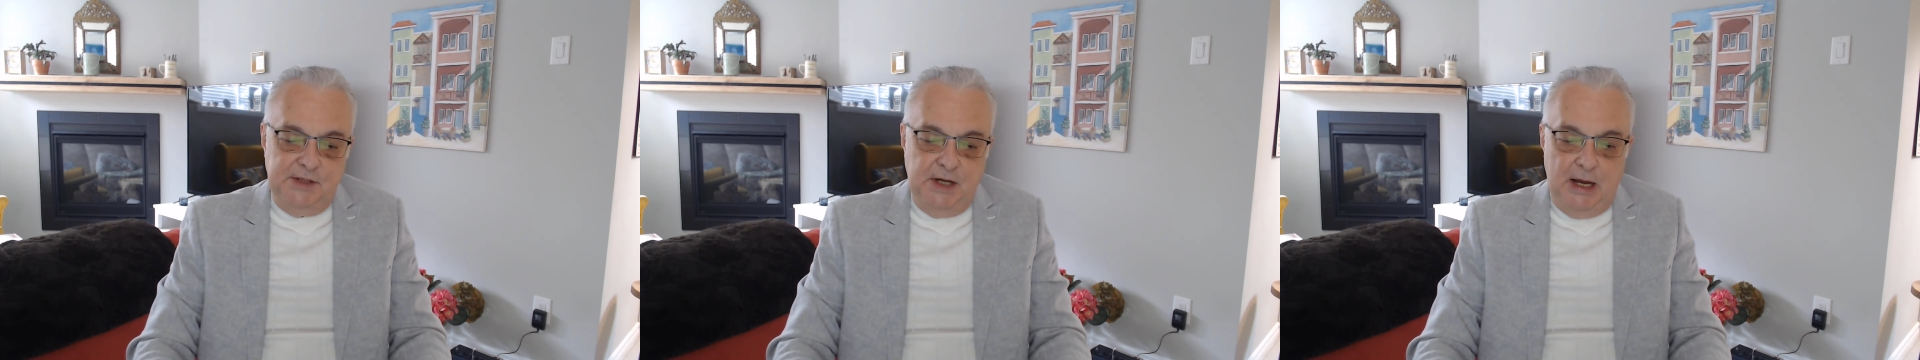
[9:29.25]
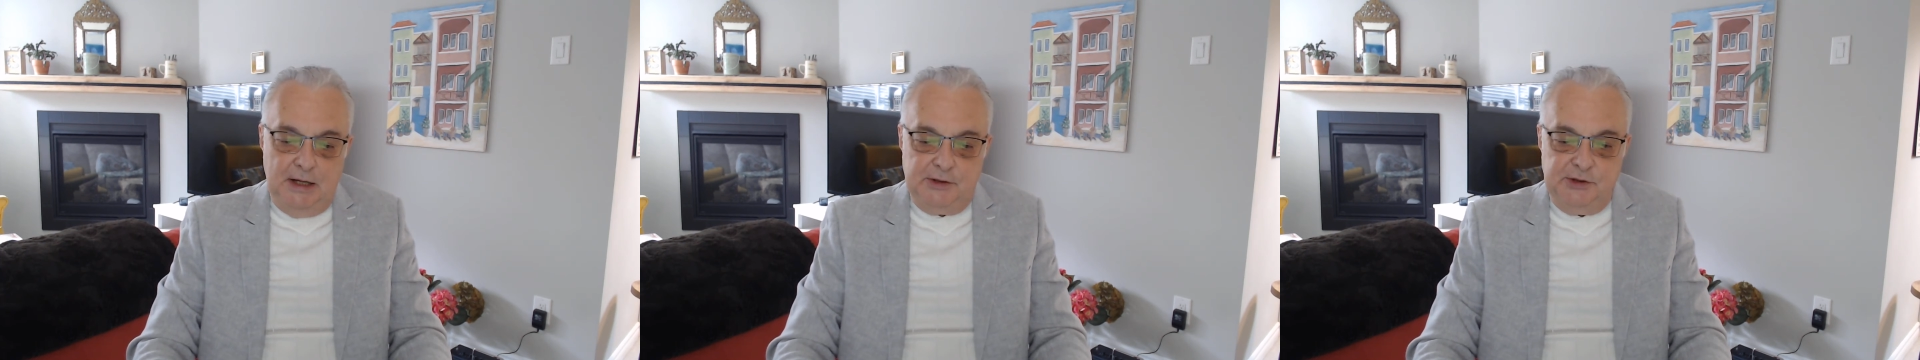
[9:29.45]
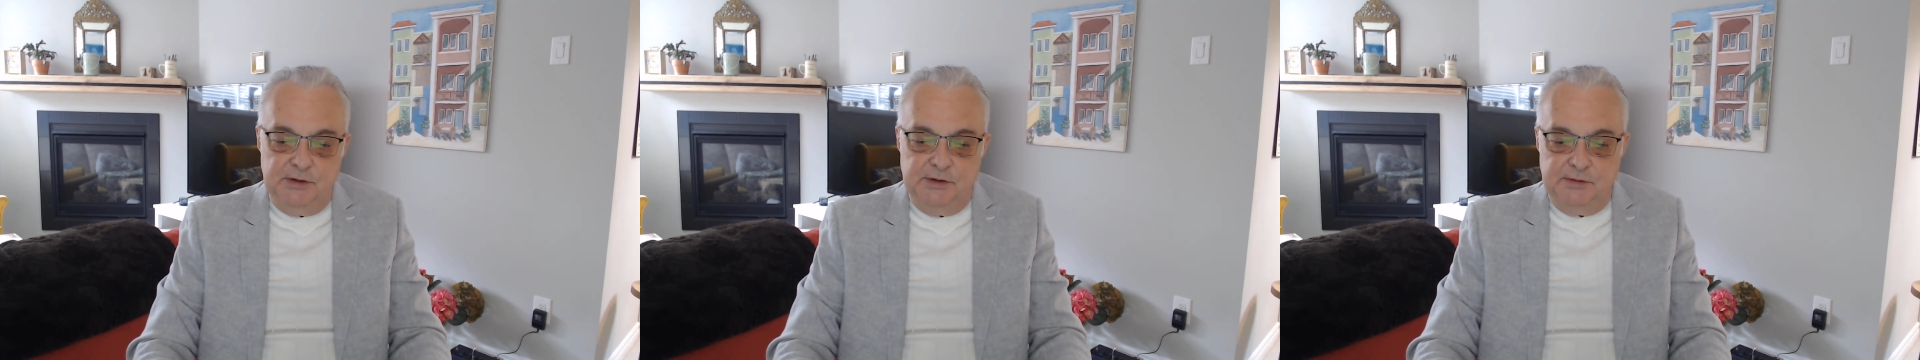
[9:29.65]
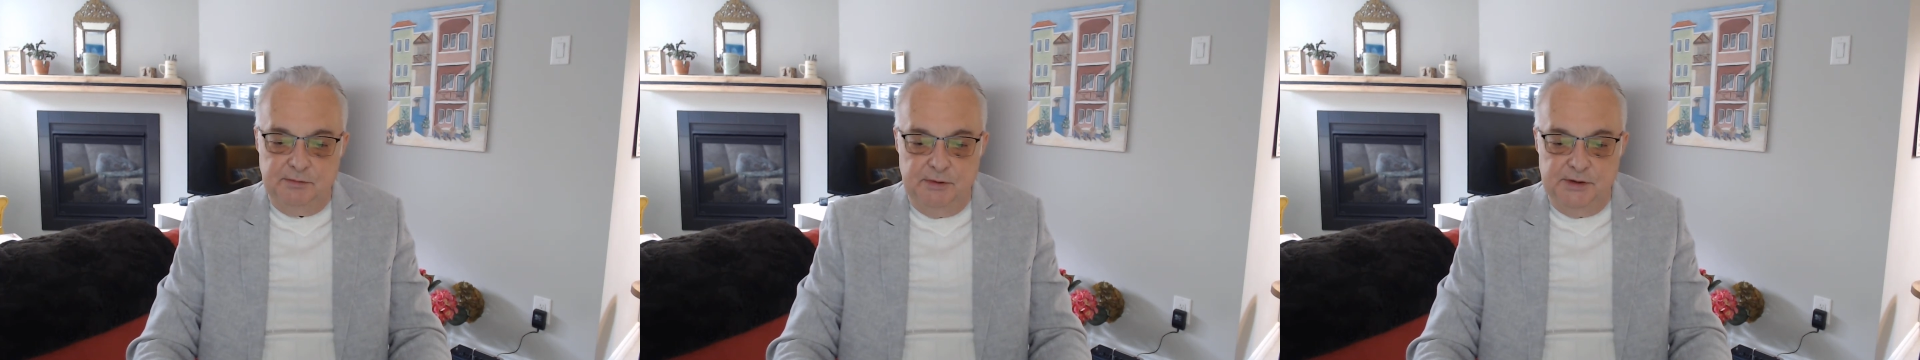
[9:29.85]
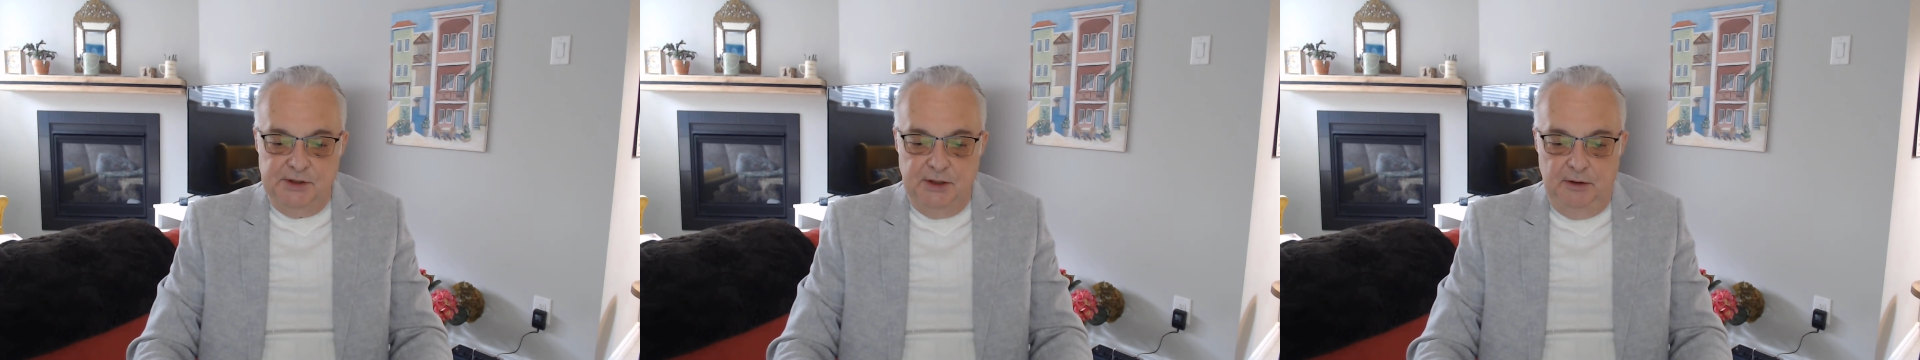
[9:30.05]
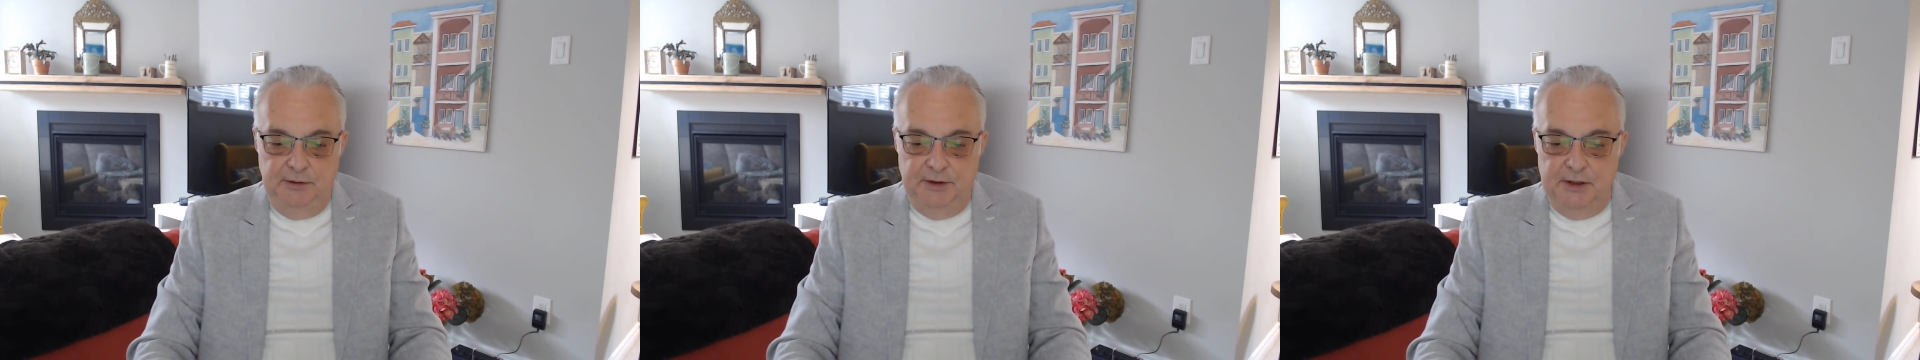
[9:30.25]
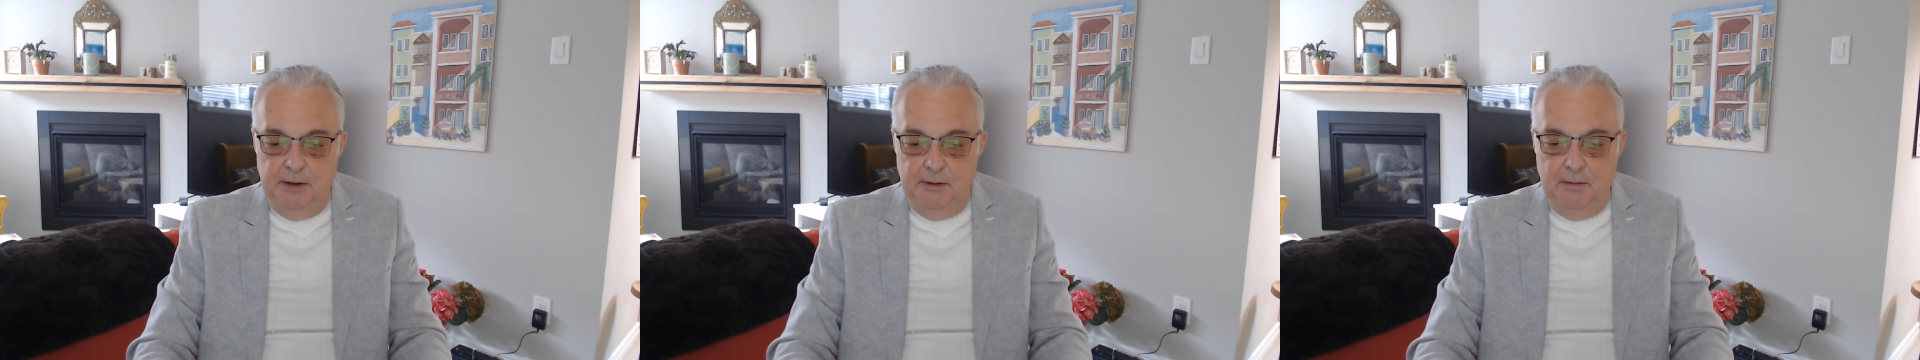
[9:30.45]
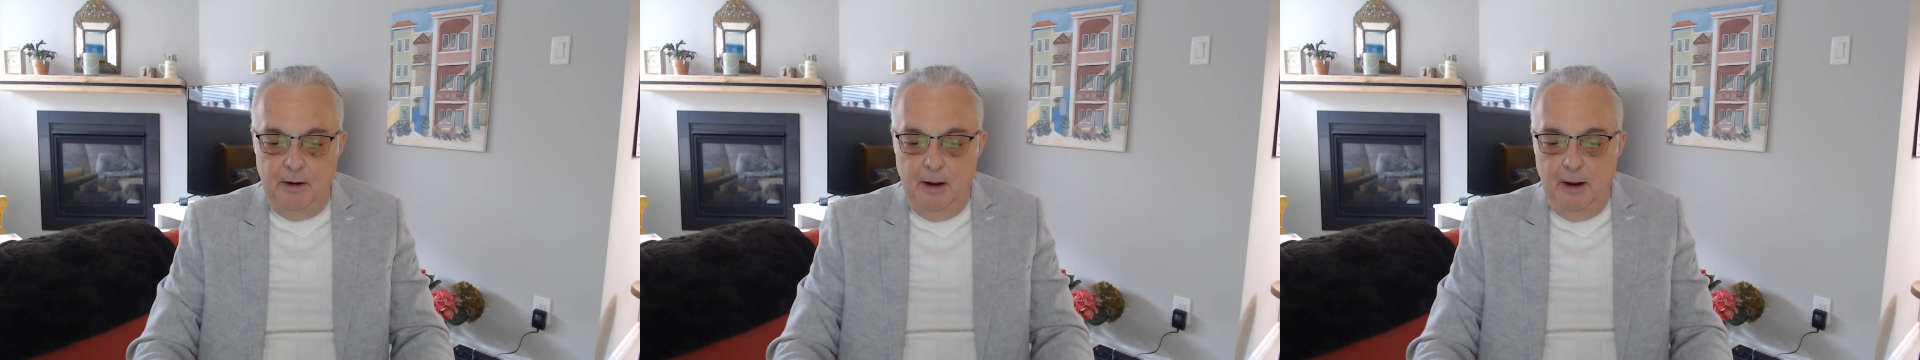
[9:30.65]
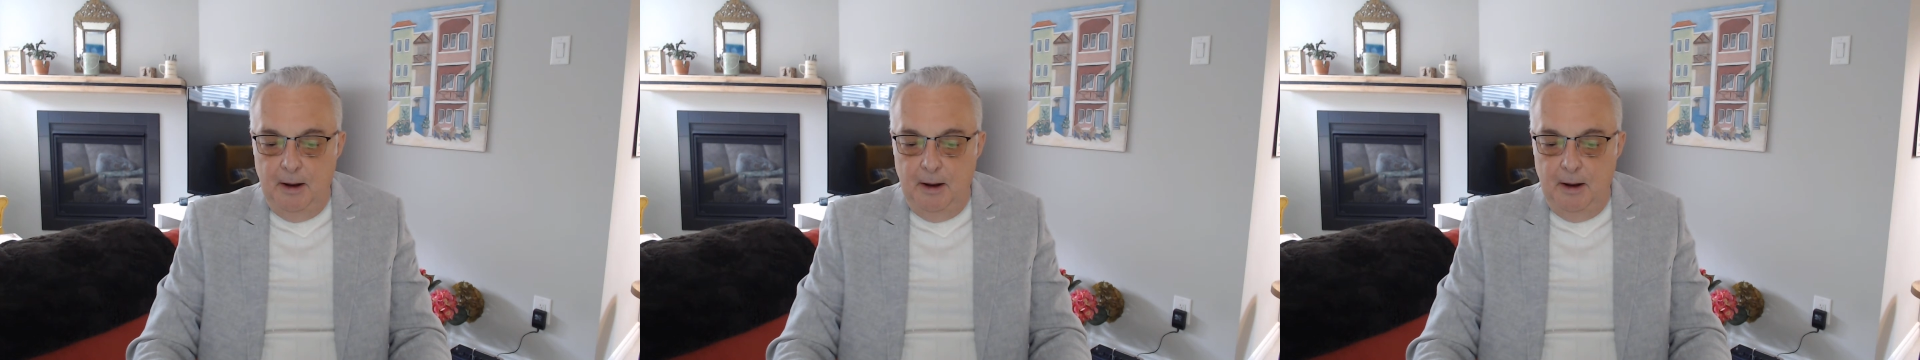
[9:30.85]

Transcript: actions resulted in